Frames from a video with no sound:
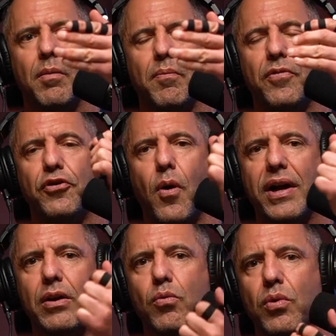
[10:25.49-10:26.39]
So I
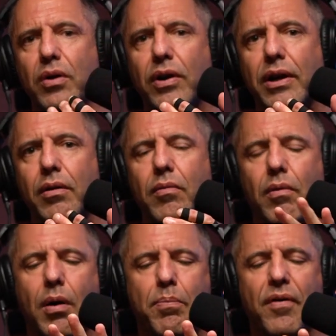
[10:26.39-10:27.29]
can really
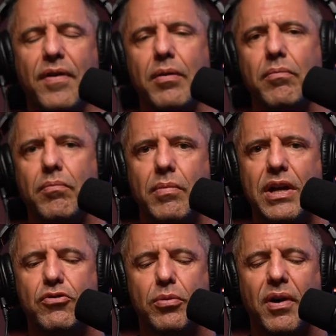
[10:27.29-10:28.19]
prevent
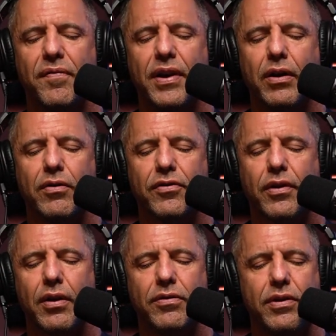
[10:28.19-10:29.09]
injuring my fingers,
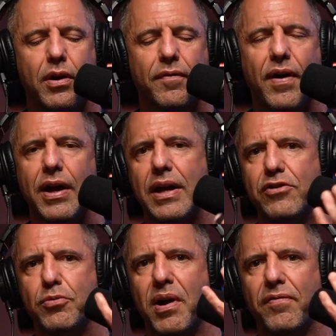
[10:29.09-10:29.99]
because, you know, if I
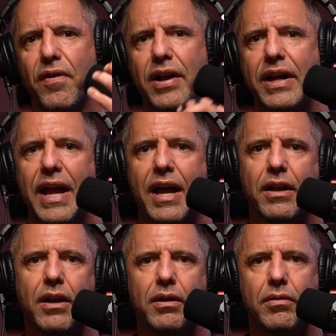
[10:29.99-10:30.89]
injure my fretting
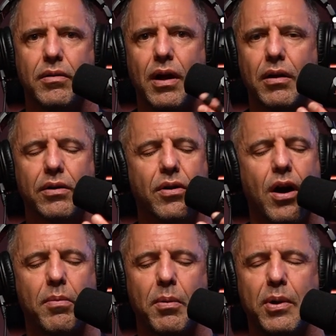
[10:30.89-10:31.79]
hand on guitar,
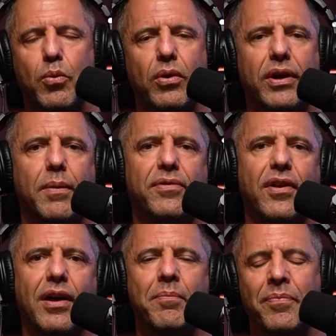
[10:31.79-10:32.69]
I'm going to be really
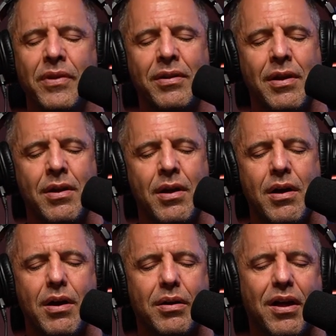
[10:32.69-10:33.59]
upset,
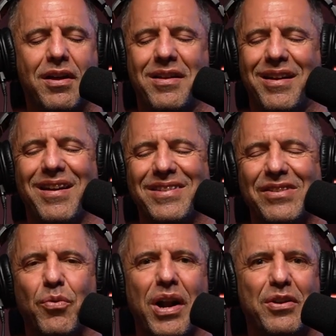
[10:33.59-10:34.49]
because
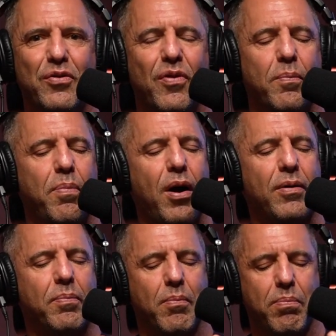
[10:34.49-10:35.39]
that's what I do for part of
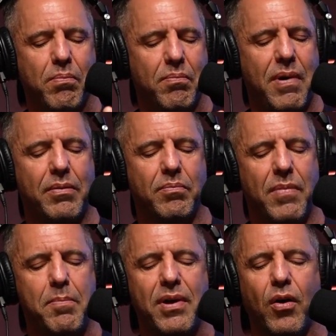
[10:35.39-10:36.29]
my
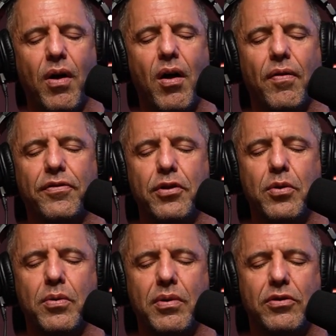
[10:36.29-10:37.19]
mental health
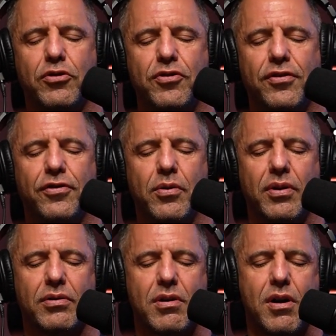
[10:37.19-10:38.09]
too, jiu-jitsu and
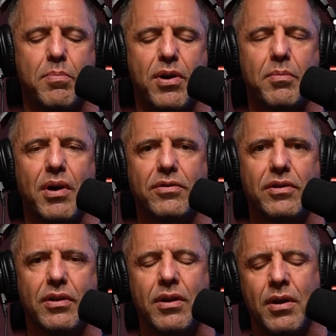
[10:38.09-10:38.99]
guitar pretty much.
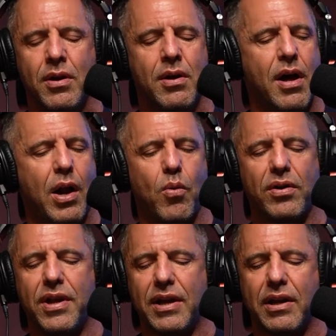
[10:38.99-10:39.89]
And I don't want
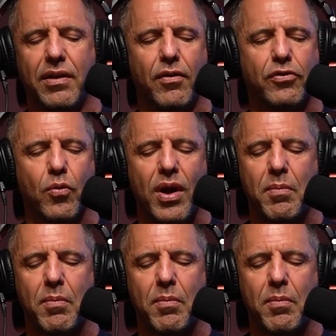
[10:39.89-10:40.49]
to take any of those away.